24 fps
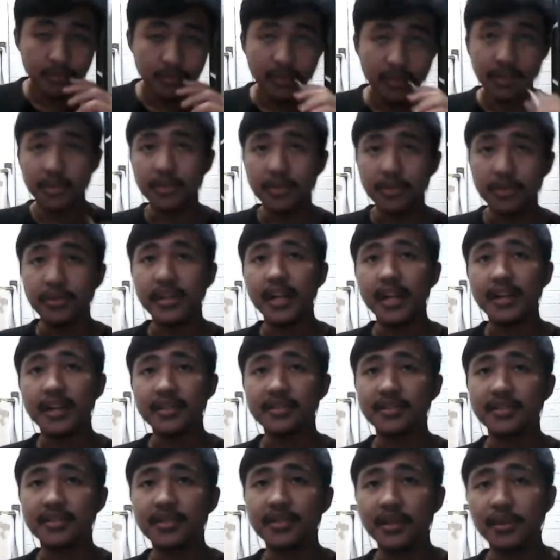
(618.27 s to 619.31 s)
Dude, that is
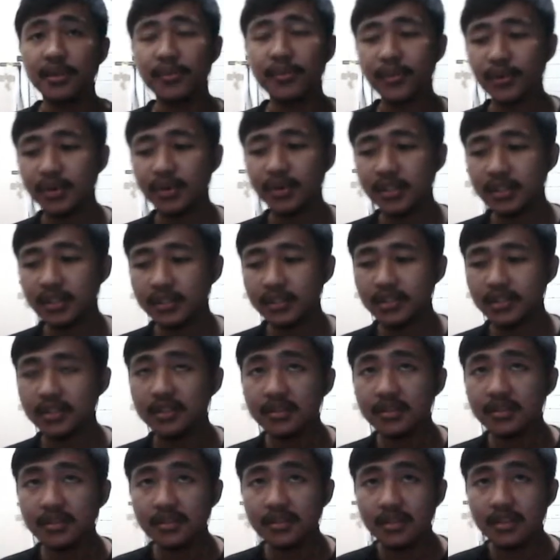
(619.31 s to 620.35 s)
so brutal, dude.
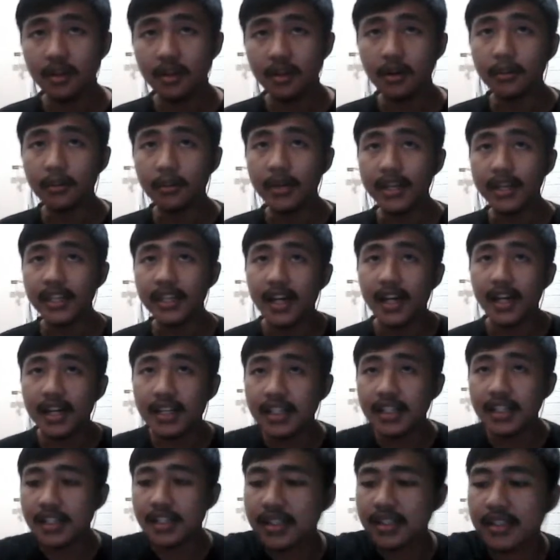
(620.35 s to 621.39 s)
Oh my god.
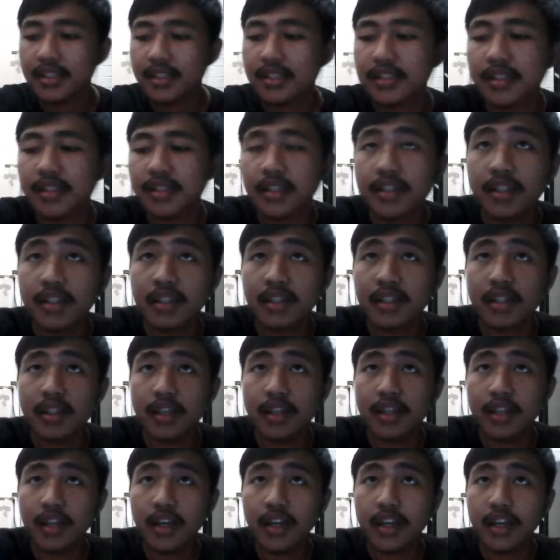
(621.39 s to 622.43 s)

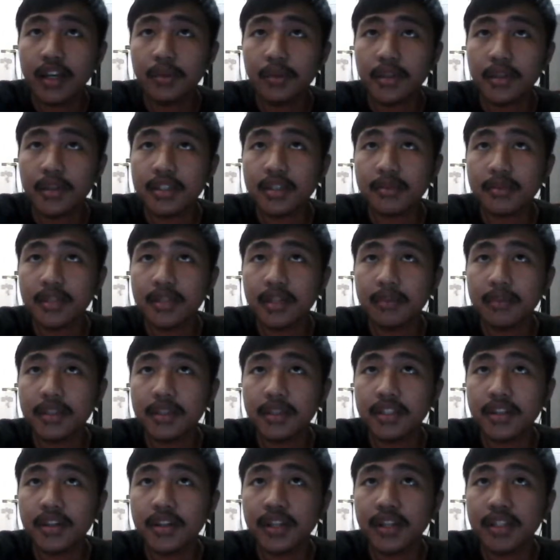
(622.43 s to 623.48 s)
Anyways, I'm gonna be
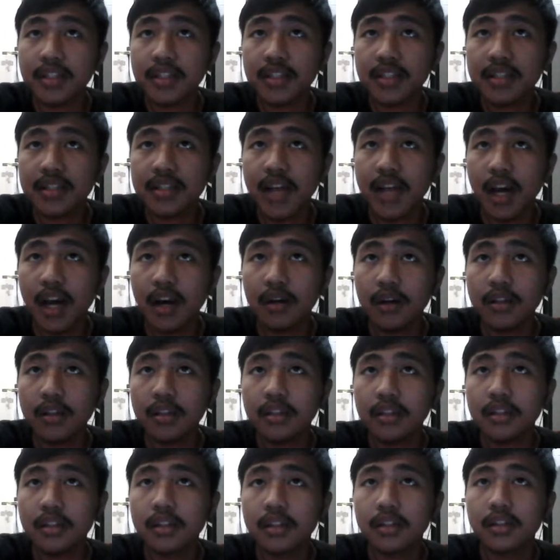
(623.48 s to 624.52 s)
turning this down,
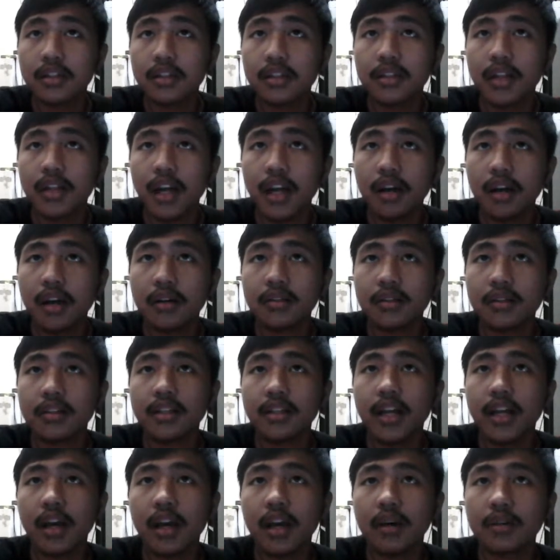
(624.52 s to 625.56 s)
down,
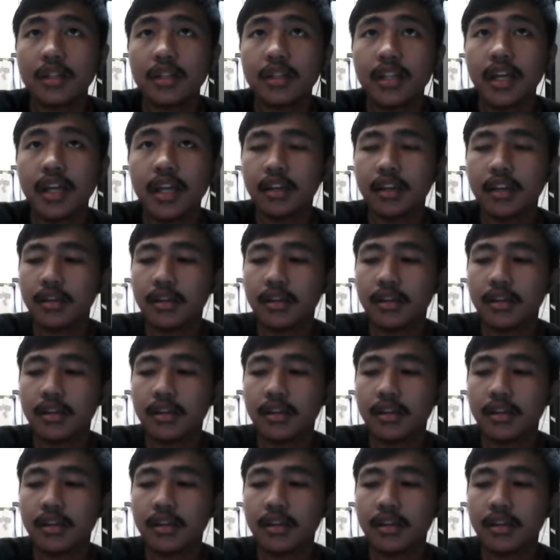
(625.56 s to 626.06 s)
down again.